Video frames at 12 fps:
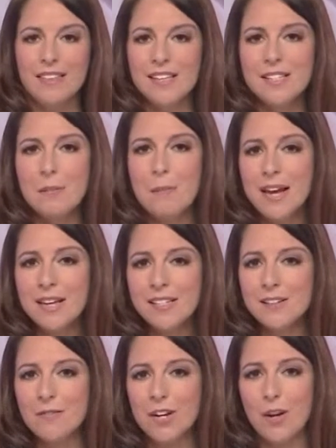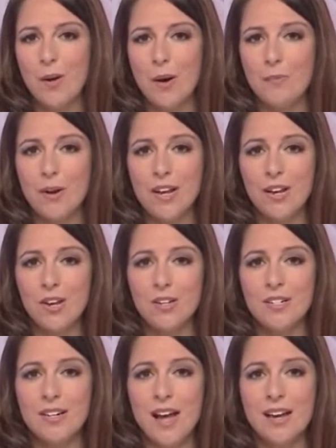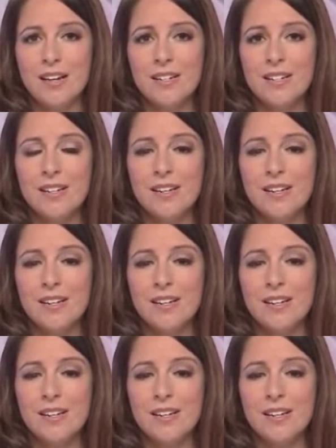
This amazing video I'm bringing you tonight